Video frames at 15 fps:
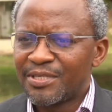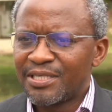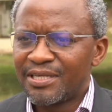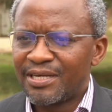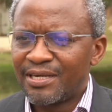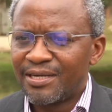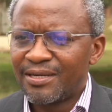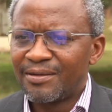been
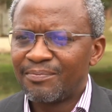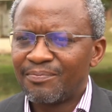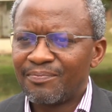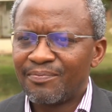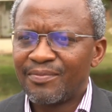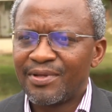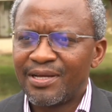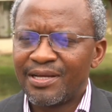
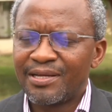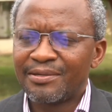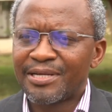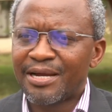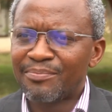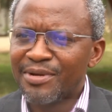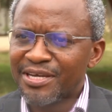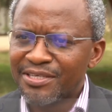an
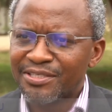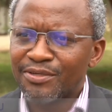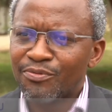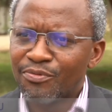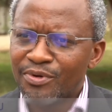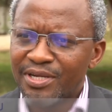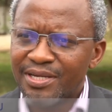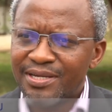
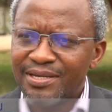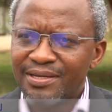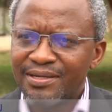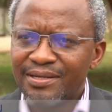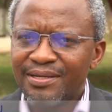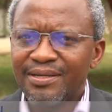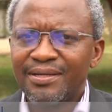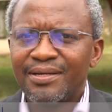amazing week,
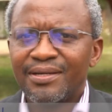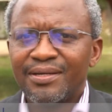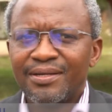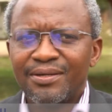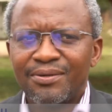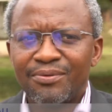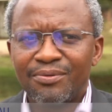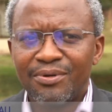
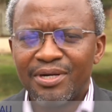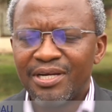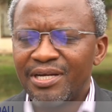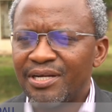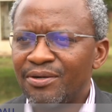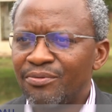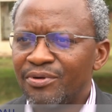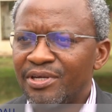
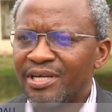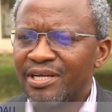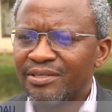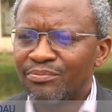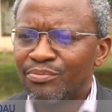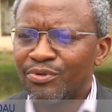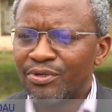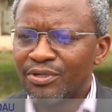where we
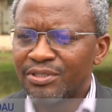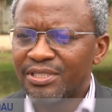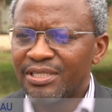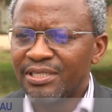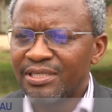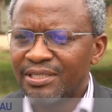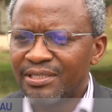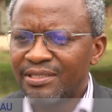had brought
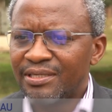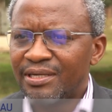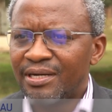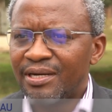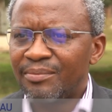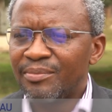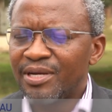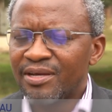in
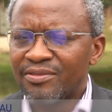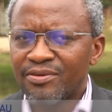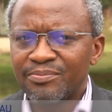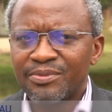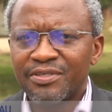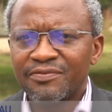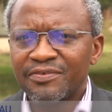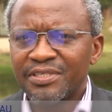Earth
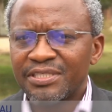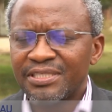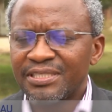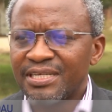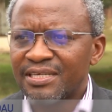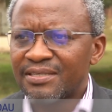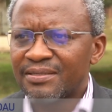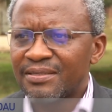
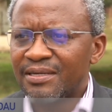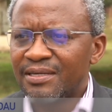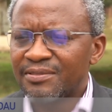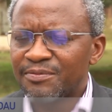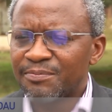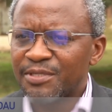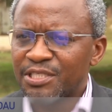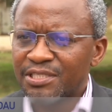observation
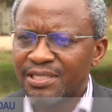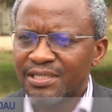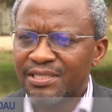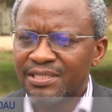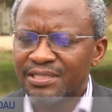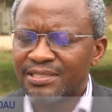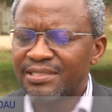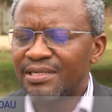
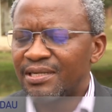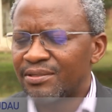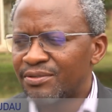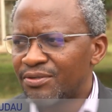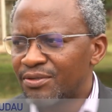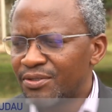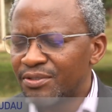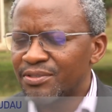specialists
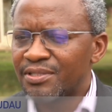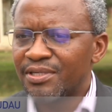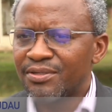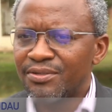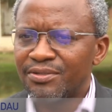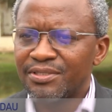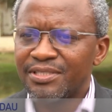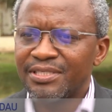across the
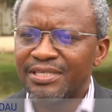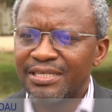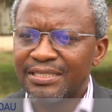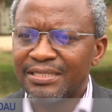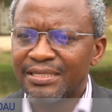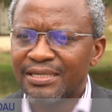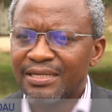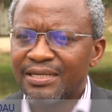
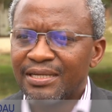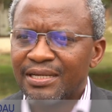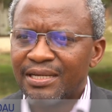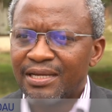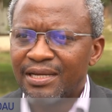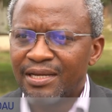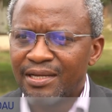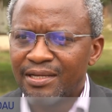continent
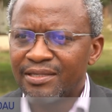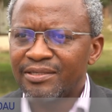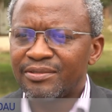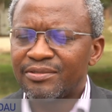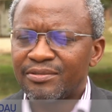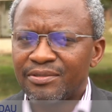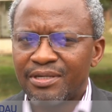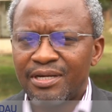
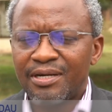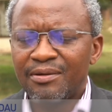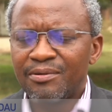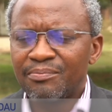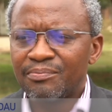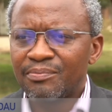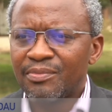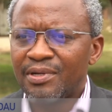and
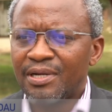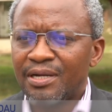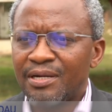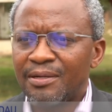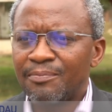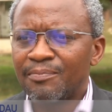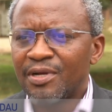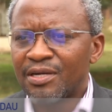
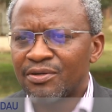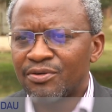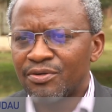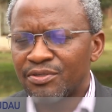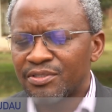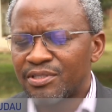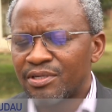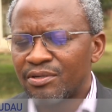
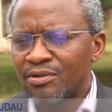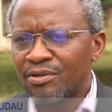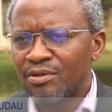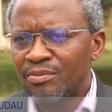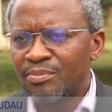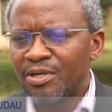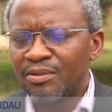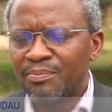across the
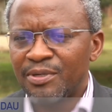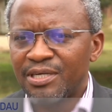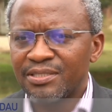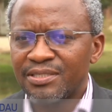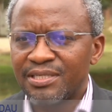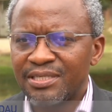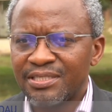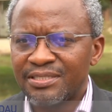globe, our
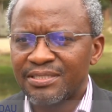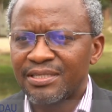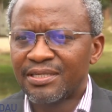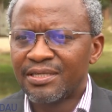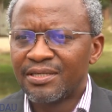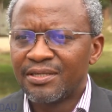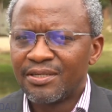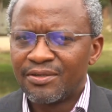partners
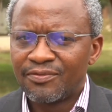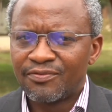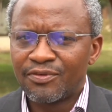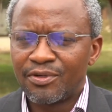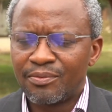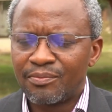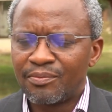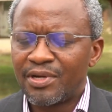
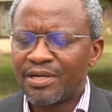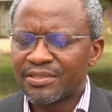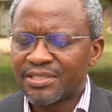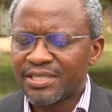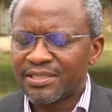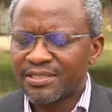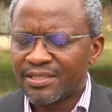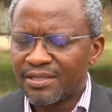from
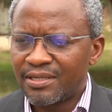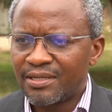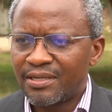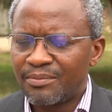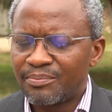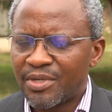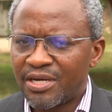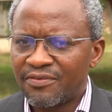outside
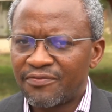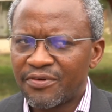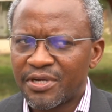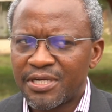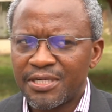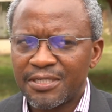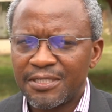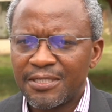
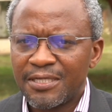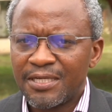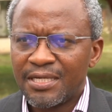Africa.